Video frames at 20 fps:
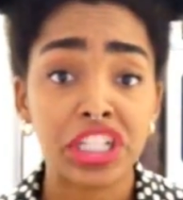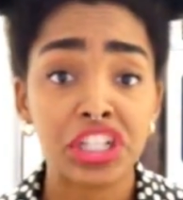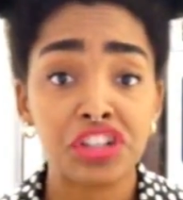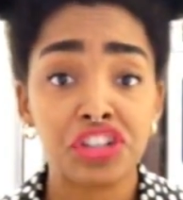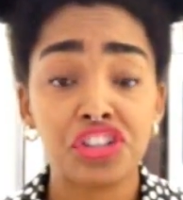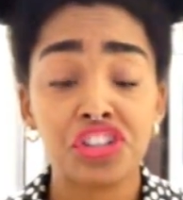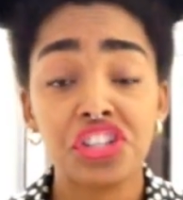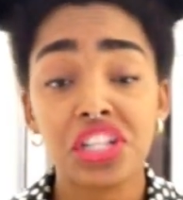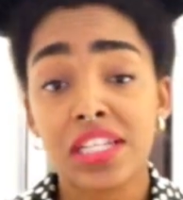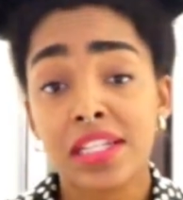
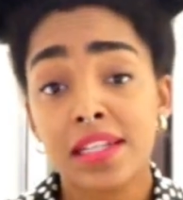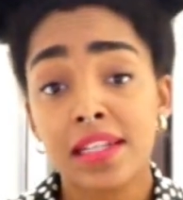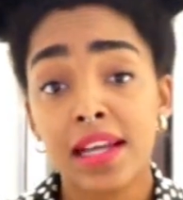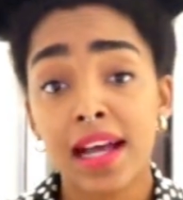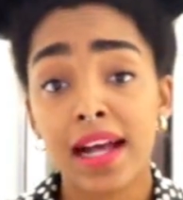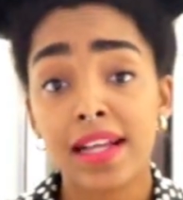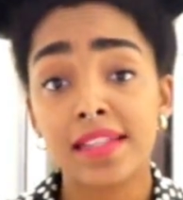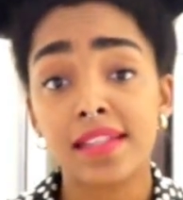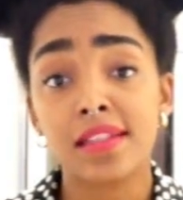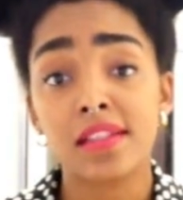Each tea
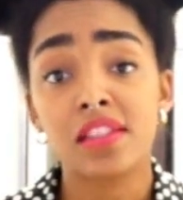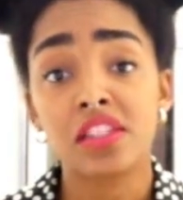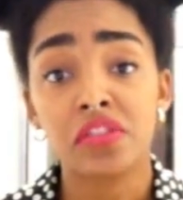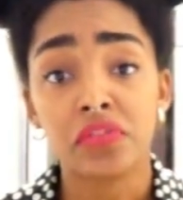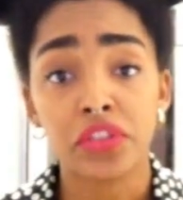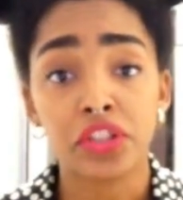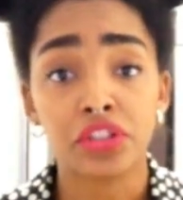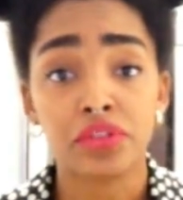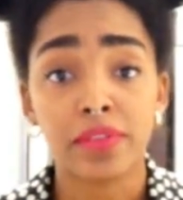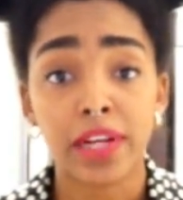has its
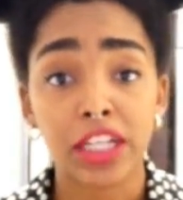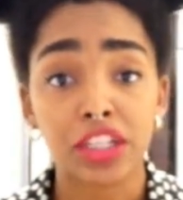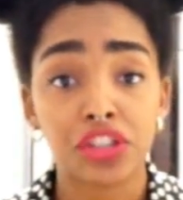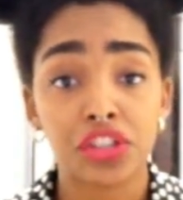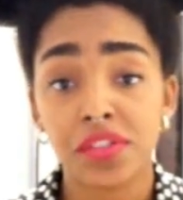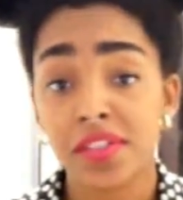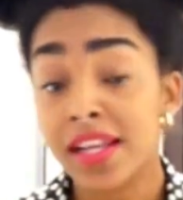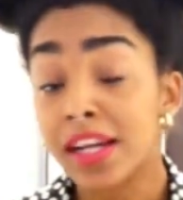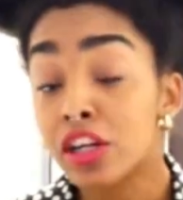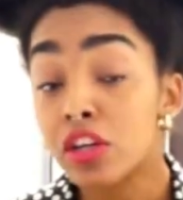different
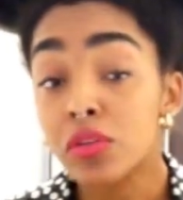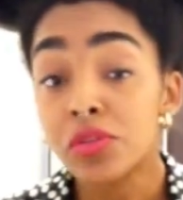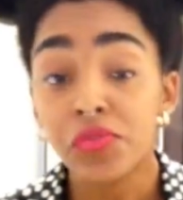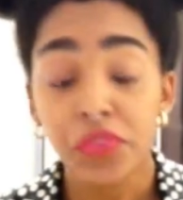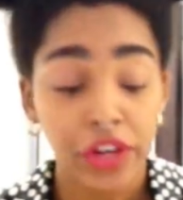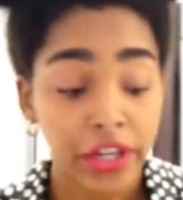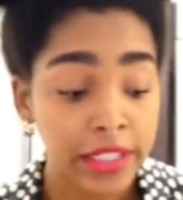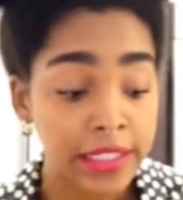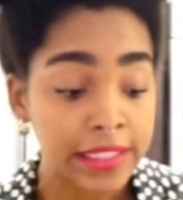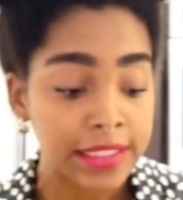directions. That goes
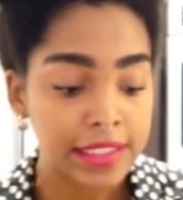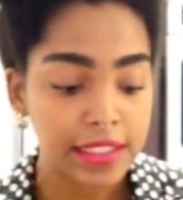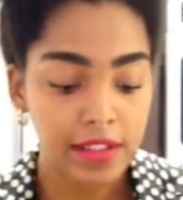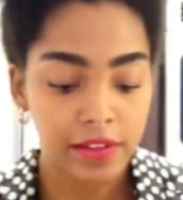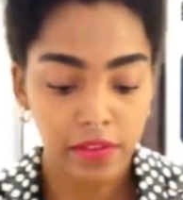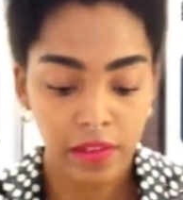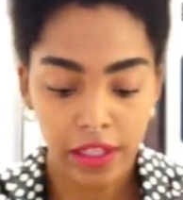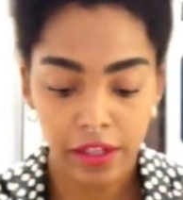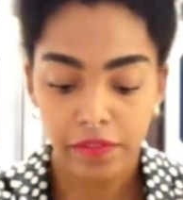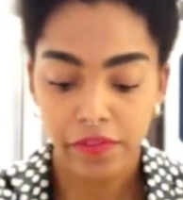for any tea.
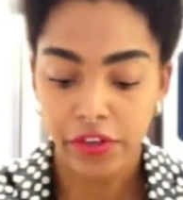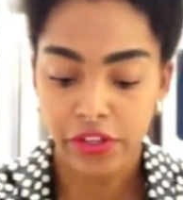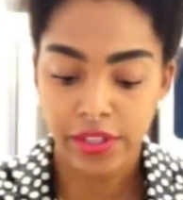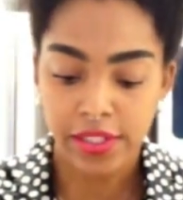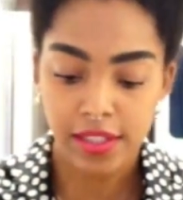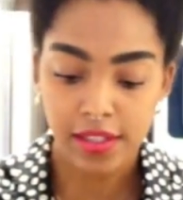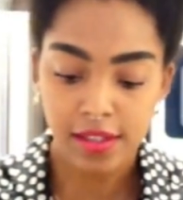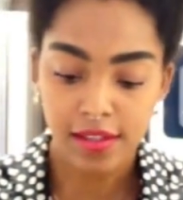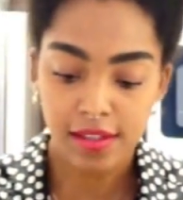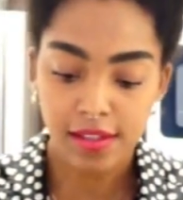Like for
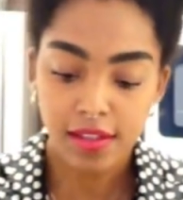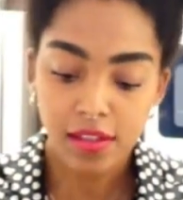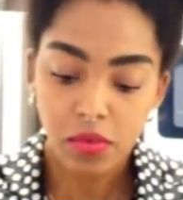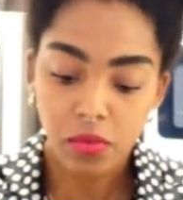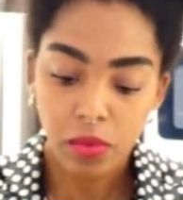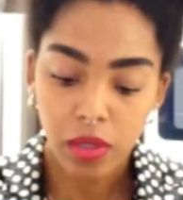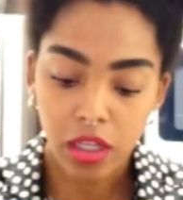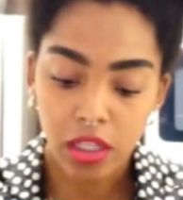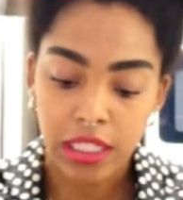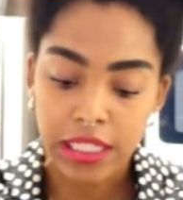instance, this
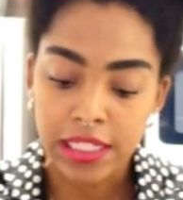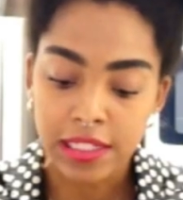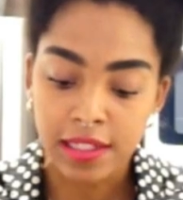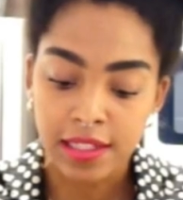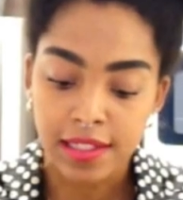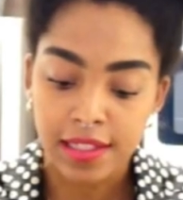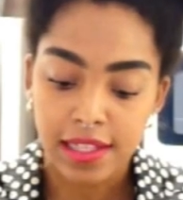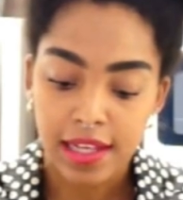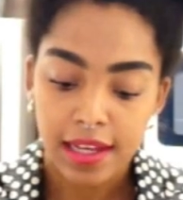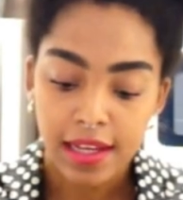one
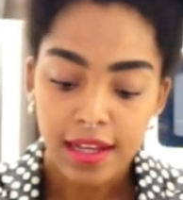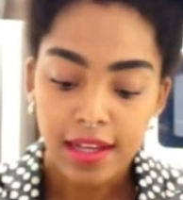is